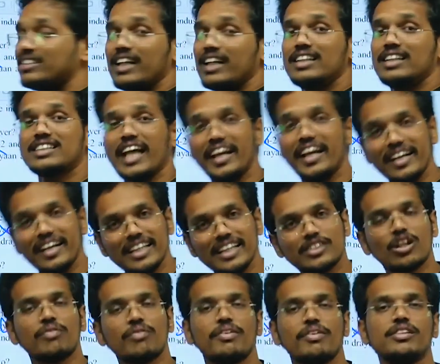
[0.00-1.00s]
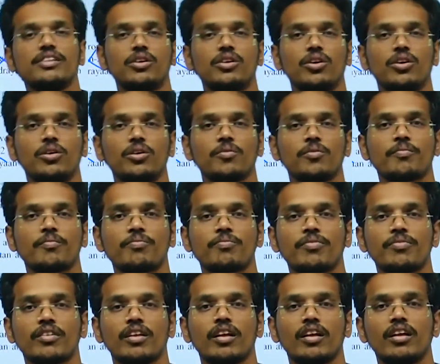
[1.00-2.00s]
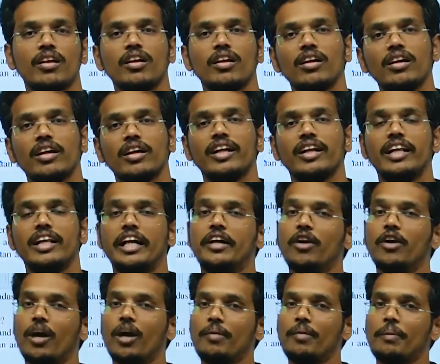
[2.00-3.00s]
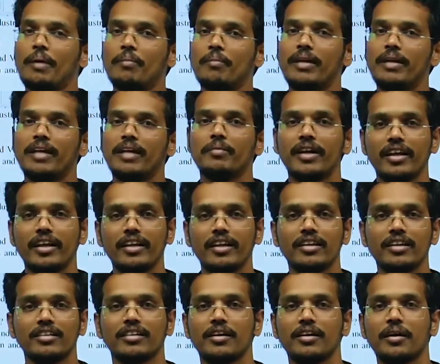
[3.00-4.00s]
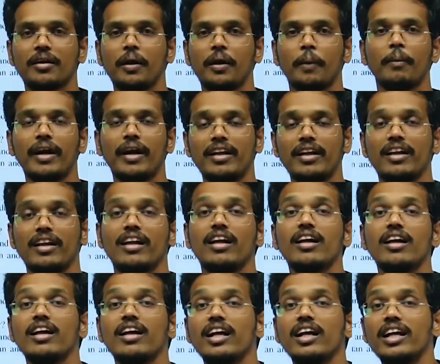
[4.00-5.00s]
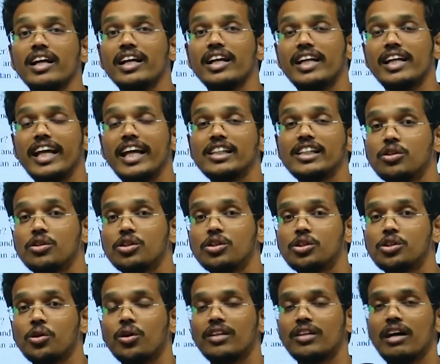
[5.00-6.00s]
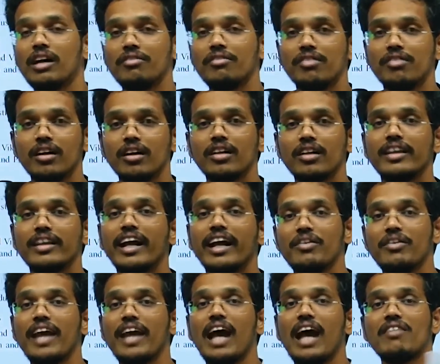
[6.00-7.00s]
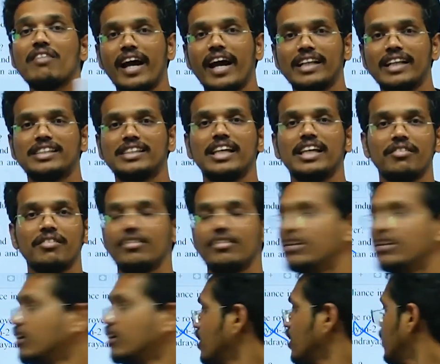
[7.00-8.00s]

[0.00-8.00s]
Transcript: the scientists of ISRO, it need not be a public meeting, but it is to show the world that we have achieved.